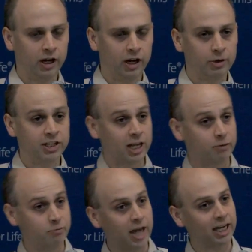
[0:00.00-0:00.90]

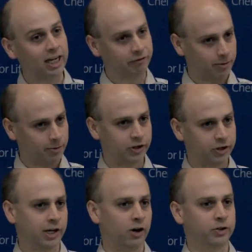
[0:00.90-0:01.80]
instead of making inflammatory
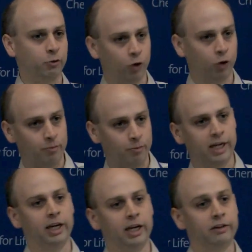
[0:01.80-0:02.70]
cells, we're
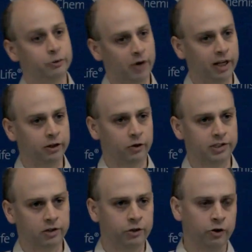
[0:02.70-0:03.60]
making these regulatory
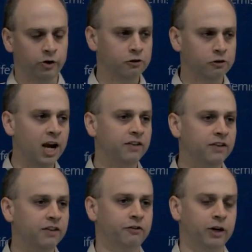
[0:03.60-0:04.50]
cells. So there are a variety
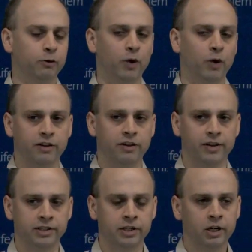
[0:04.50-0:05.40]
of different ways that
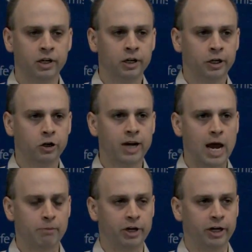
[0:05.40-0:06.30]
this could
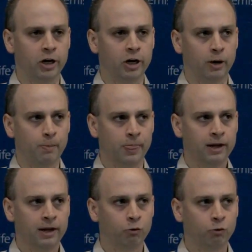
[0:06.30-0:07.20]
happen.
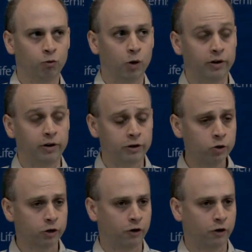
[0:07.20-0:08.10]
What we
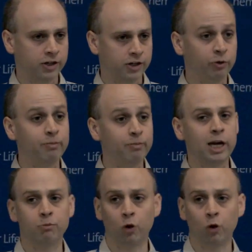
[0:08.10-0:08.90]
know so far is that we make